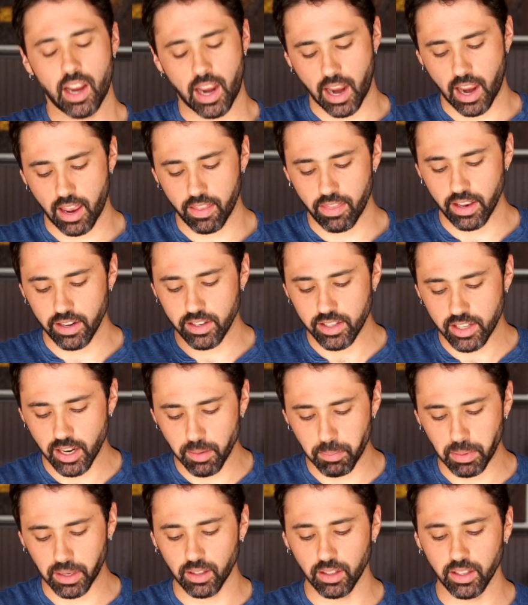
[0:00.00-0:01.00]
And they
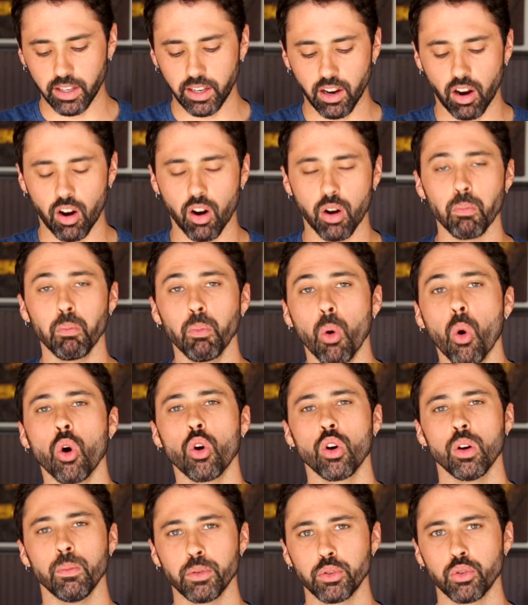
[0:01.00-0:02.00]
typically are
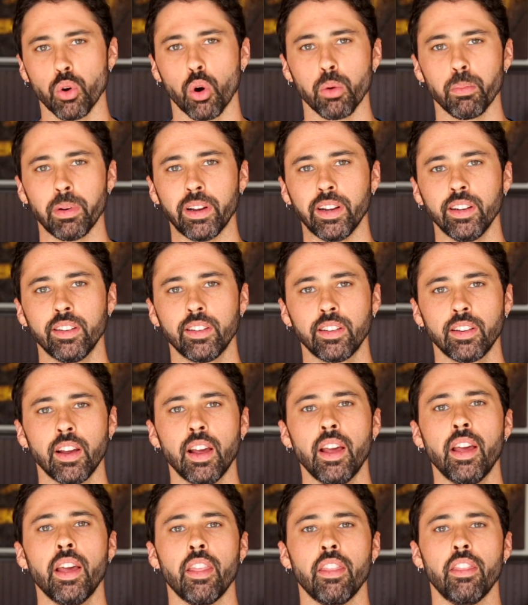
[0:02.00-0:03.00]
more absorbent
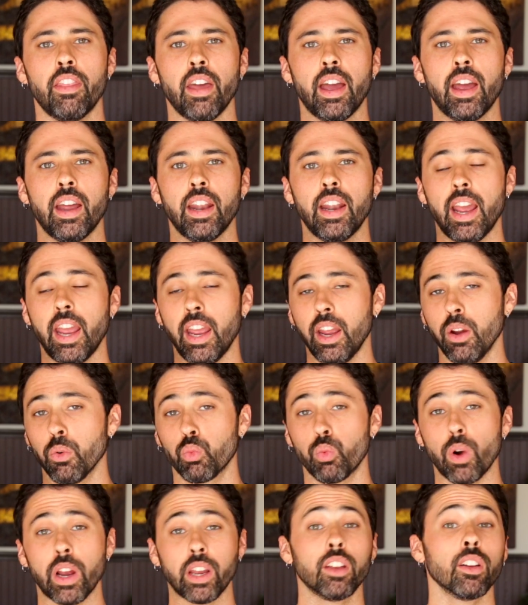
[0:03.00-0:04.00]
than a
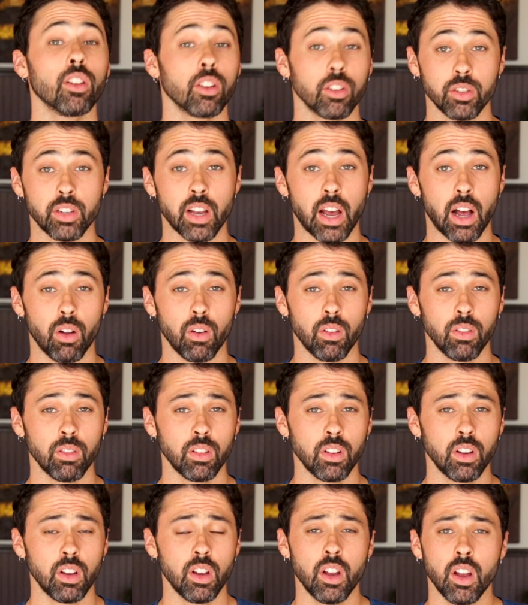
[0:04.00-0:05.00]
regular towel.
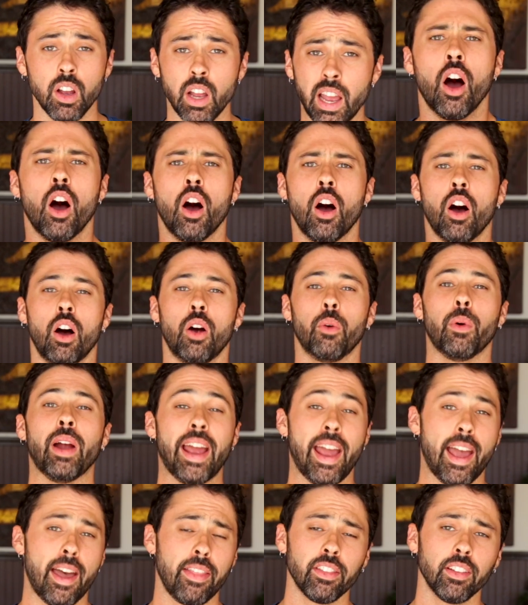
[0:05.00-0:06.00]
All
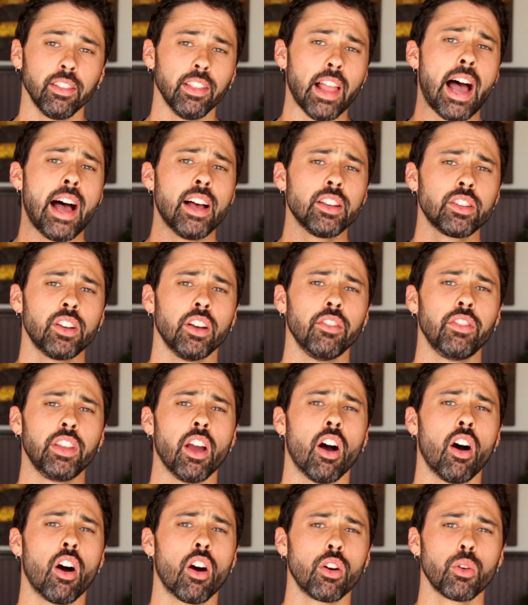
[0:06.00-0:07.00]
right, and the last of the
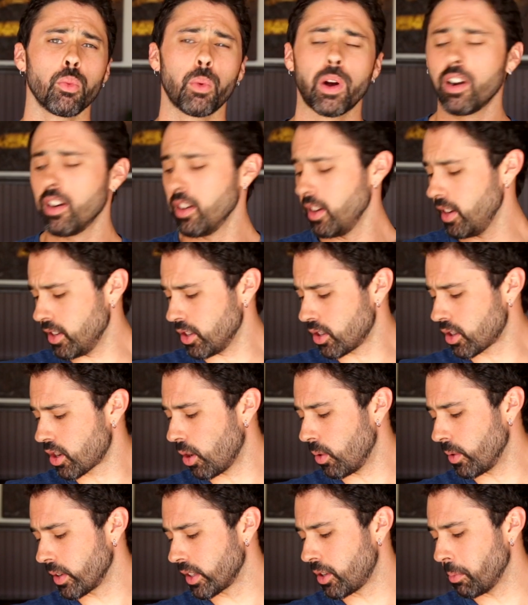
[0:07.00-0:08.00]
hardware is
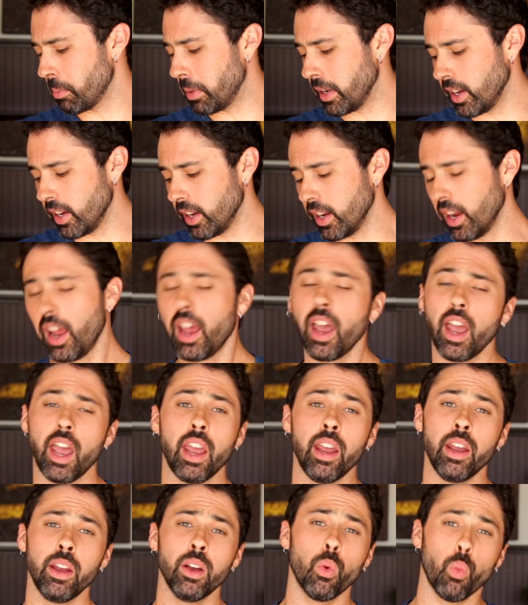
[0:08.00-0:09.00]
going to be
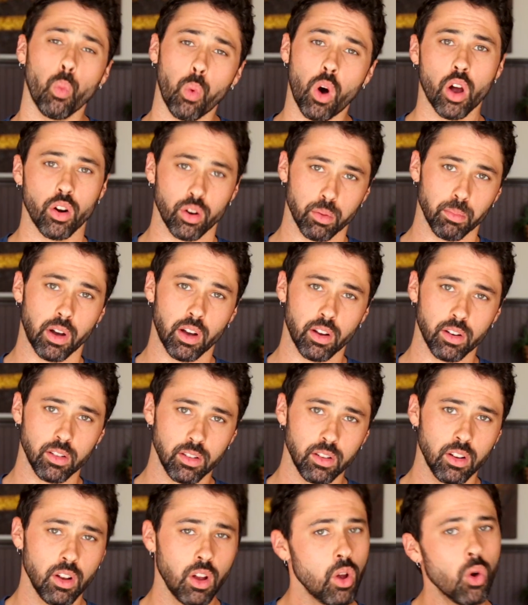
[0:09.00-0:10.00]
a water
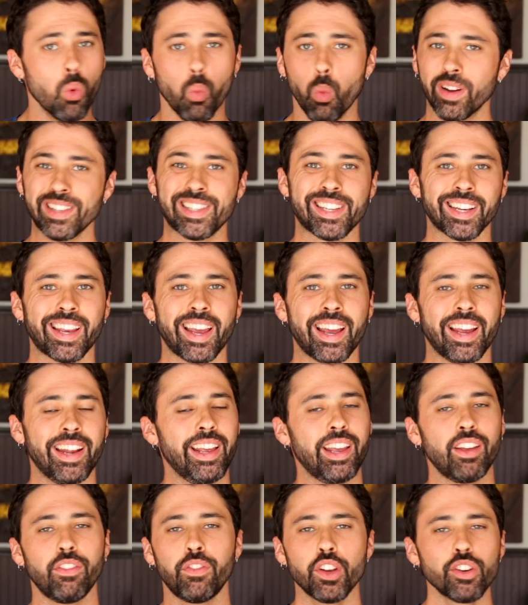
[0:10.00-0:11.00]
bottle. Once again,
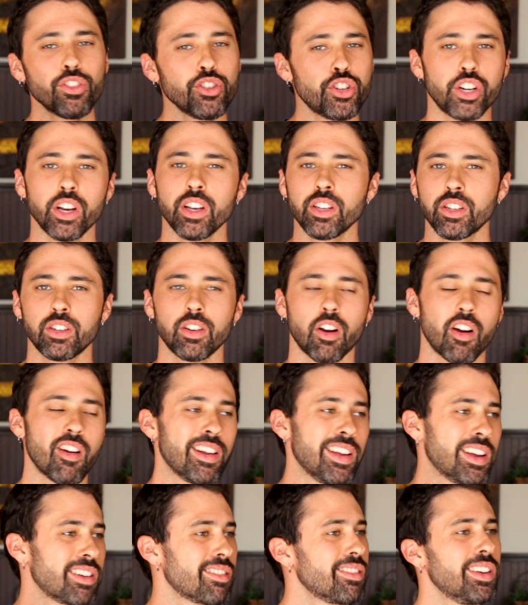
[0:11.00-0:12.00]
if you're just
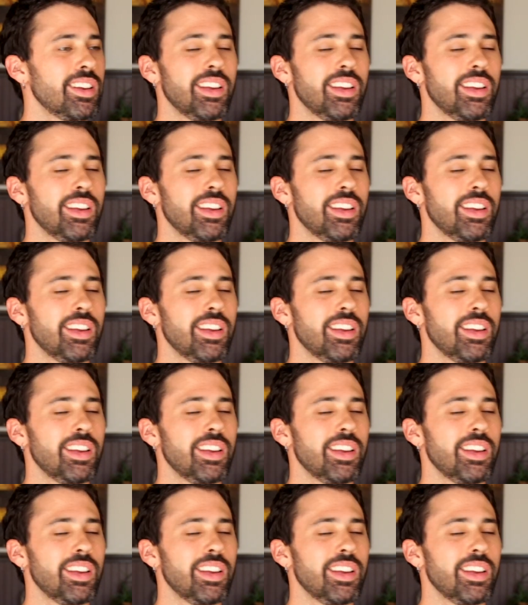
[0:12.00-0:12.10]
starting,